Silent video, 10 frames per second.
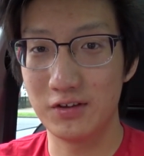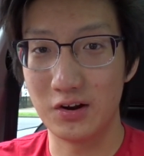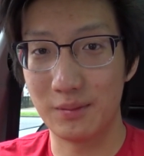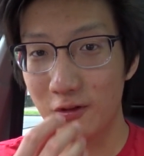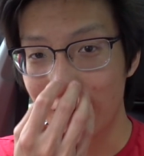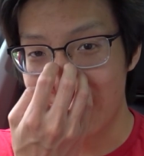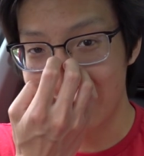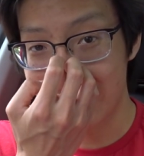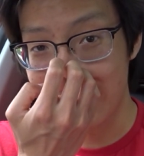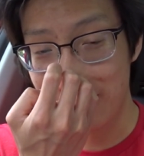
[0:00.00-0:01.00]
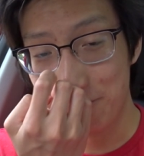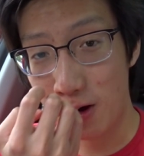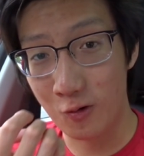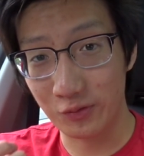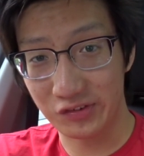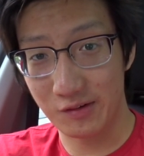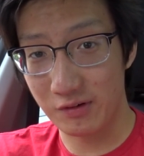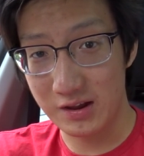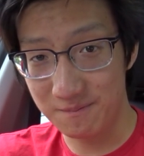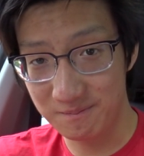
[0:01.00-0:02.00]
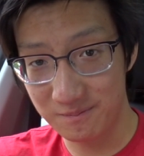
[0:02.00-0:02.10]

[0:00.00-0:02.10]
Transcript: You know, I'm not getting bongs every,